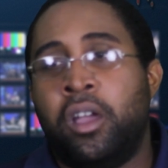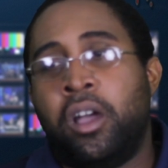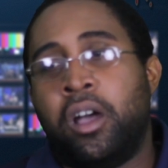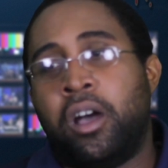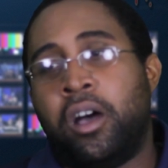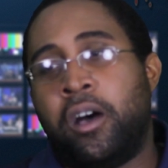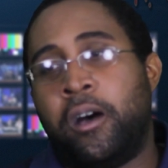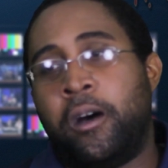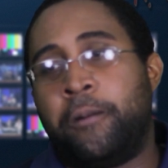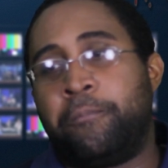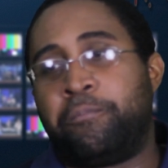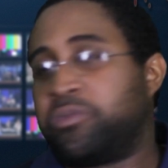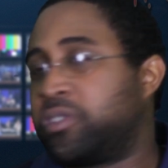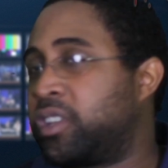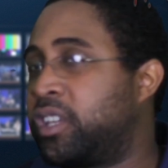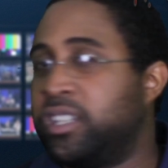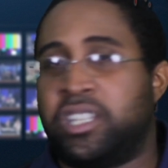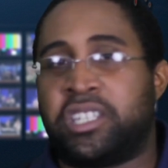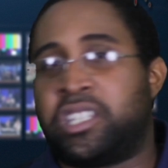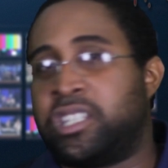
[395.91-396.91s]

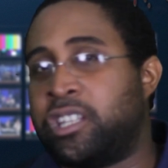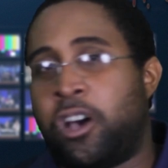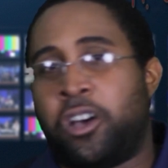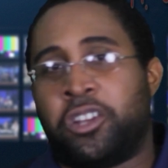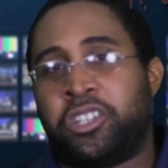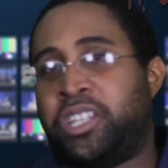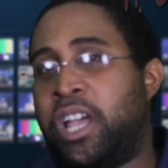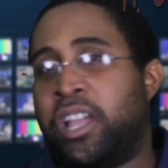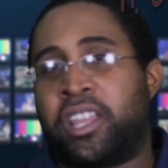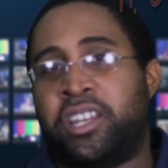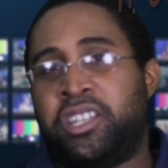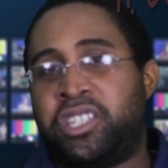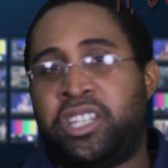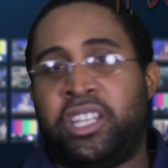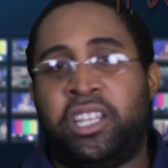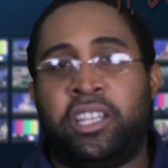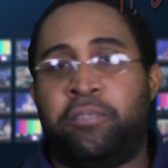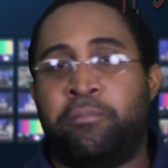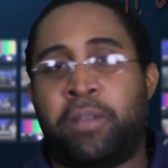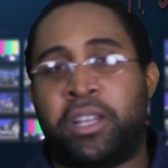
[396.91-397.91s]
Because this is all tongue-in-cheek.